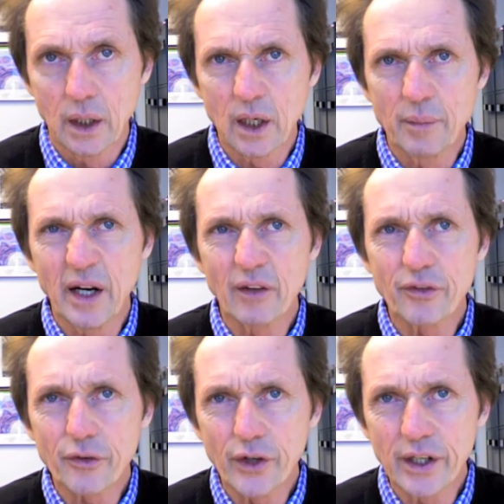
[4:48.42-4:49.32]
about
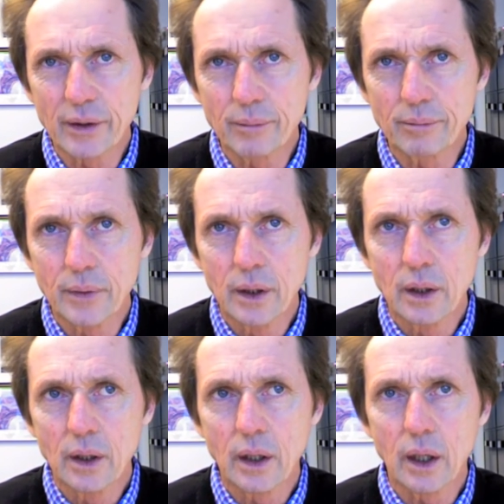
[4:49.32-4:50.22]
freedom,
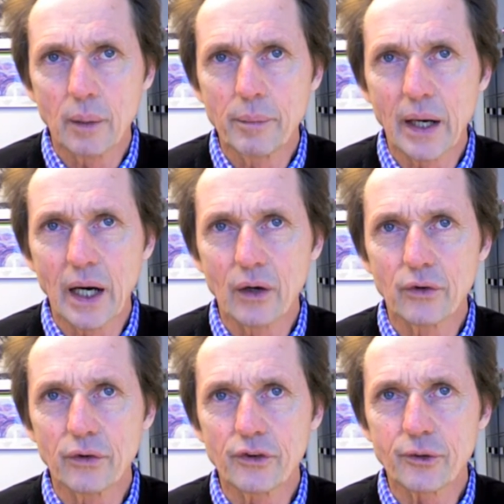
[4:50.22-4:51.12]
about
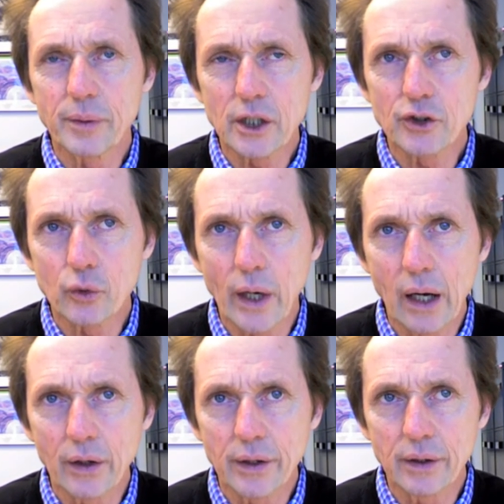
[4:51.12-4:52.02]

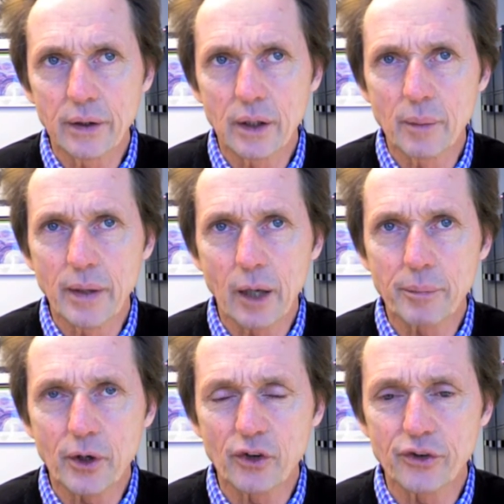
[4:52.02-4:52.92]
spirituality, about
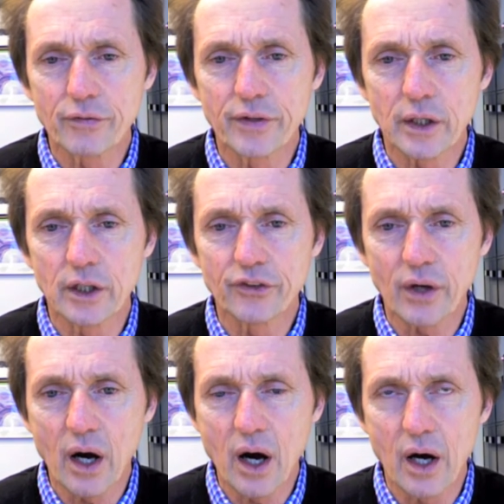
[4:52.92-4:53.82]
perseverance,
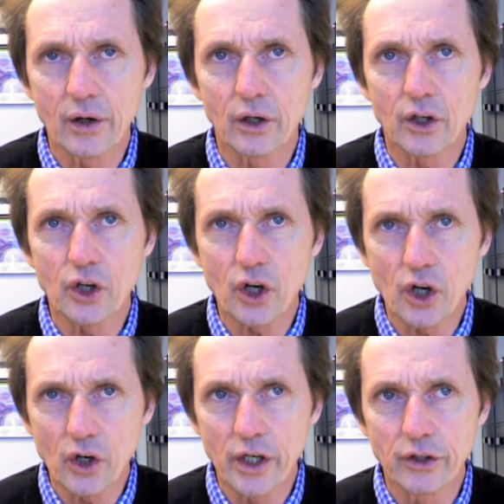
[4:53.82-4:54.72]
honor,
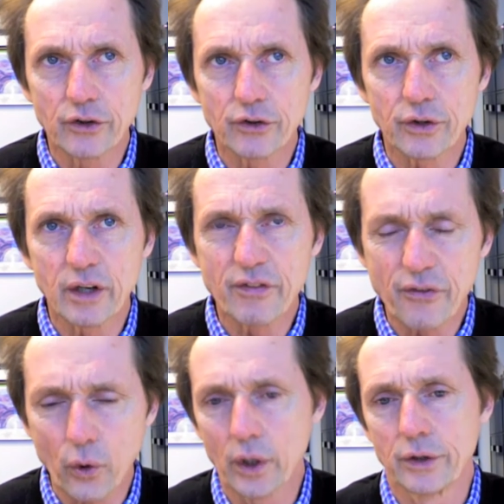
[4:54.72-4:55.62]
courage, and
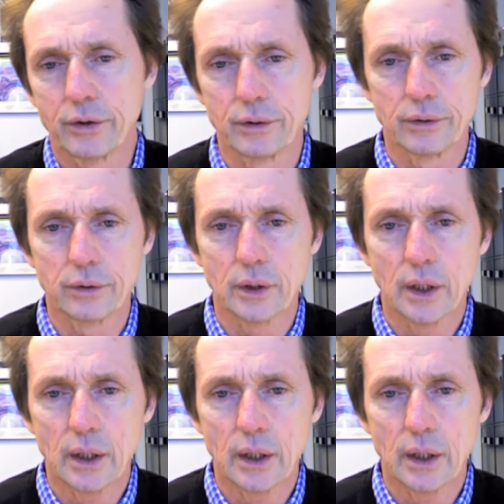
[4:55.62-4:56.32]
fortitude.